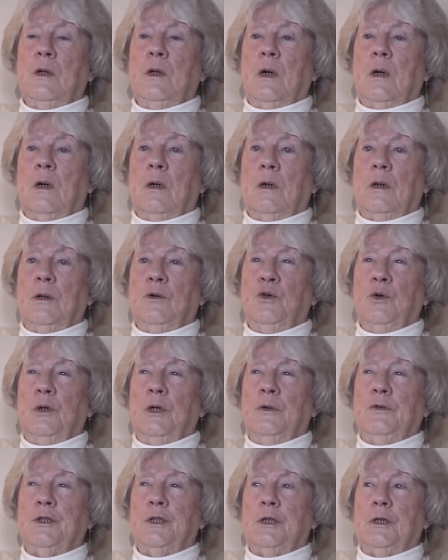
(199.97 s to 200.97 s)
who
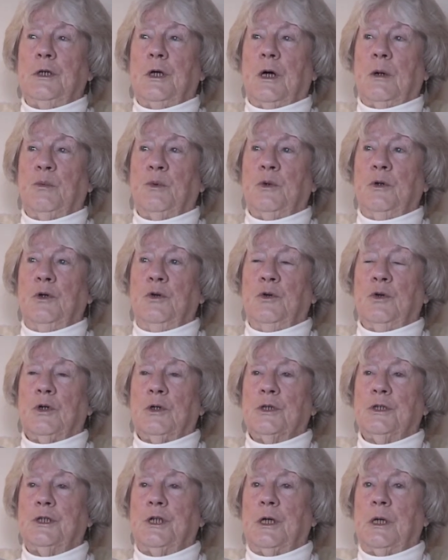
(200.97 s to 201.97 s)
lives in Upper New
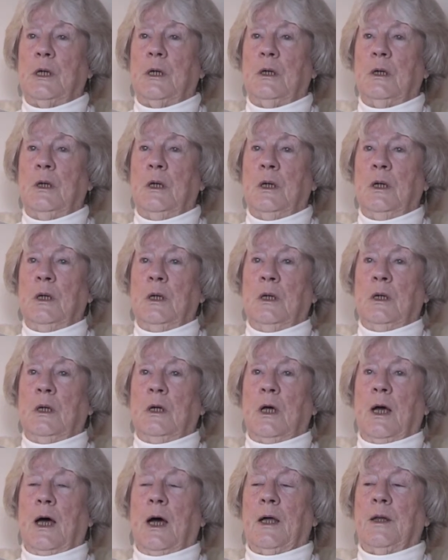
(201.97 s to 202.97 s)
York State
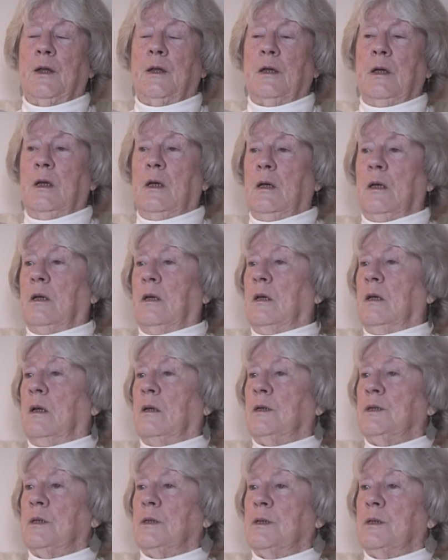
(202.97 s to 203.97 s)
at the
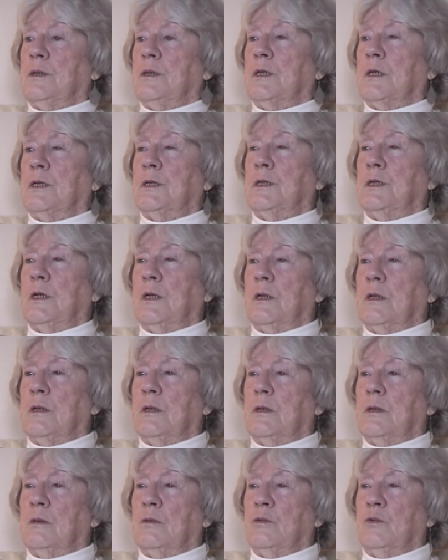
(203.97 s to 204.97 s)

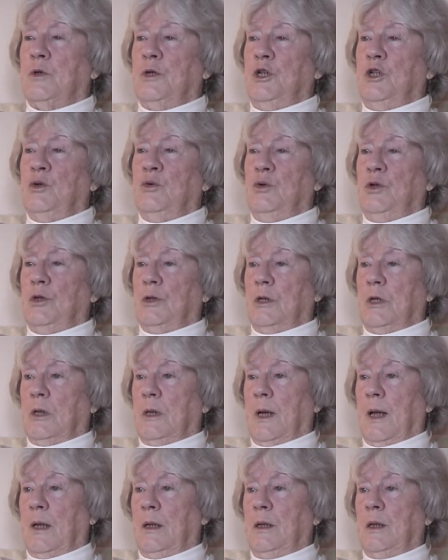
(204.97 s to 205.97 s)
60th reunion
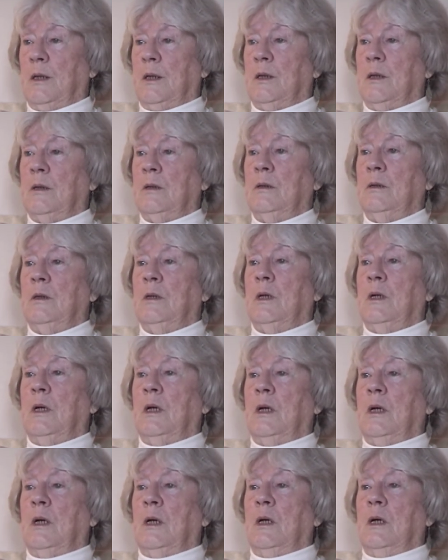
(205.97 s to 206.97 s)
in London,
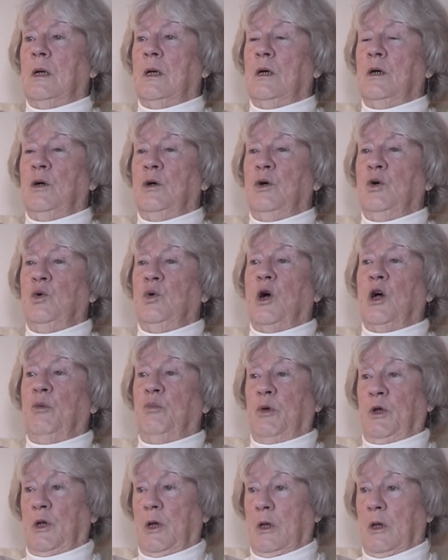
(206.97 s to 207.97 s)
who
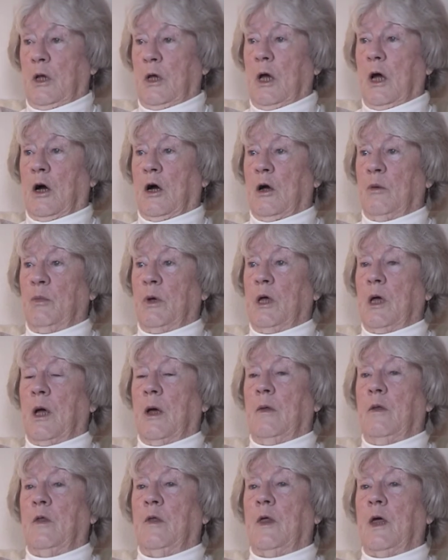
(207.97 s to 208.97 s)
had been in the Army,
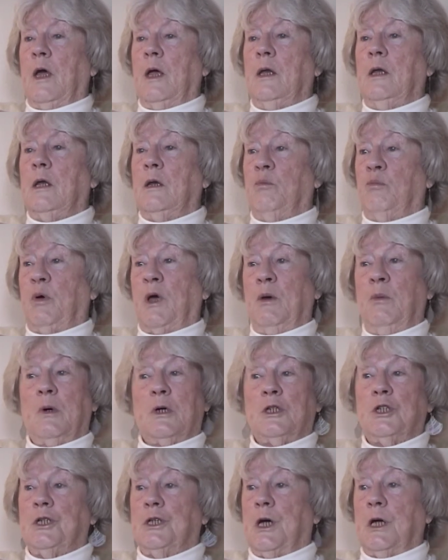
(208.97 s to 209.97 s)
and they didn't pay
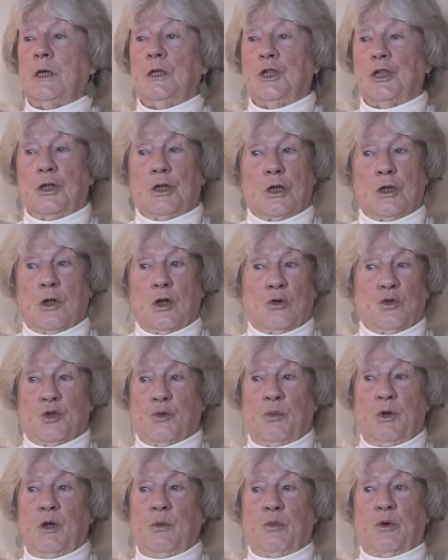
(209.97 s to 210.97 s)
much attention to
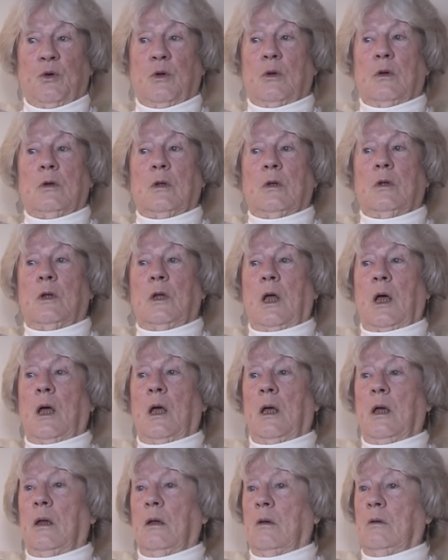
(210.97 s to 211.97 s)
those people.
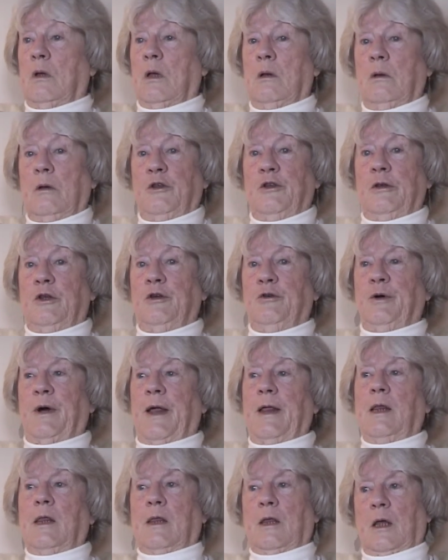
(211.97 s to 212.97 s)
They didn't do
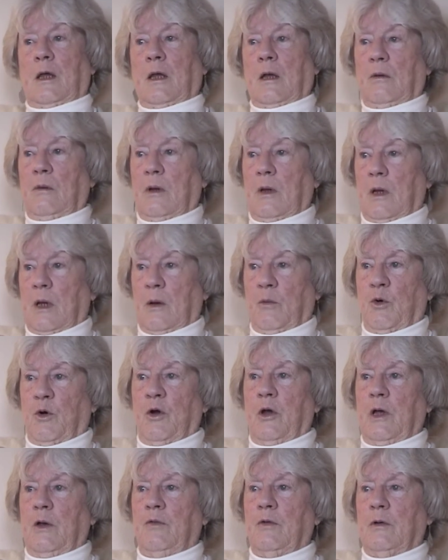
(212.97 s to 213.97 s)
anything. I mean, they
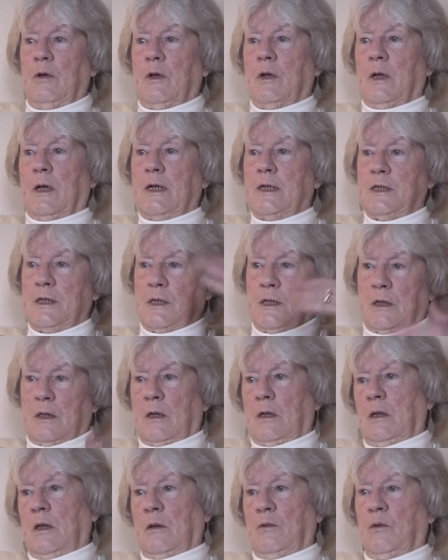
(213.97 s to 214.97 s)
weren't even
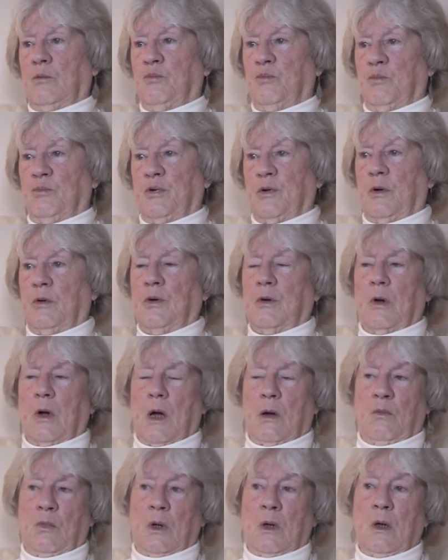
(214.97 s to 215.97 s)
listed in the
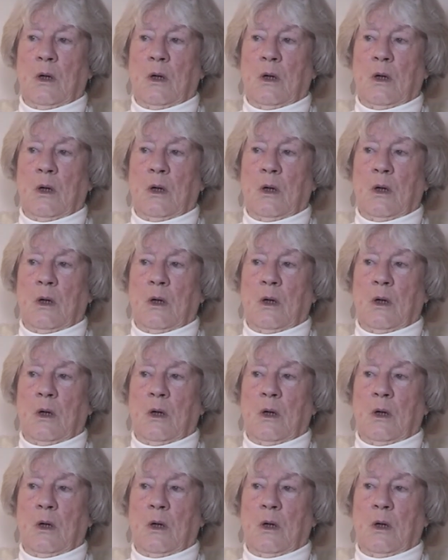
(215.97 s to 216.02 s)
program.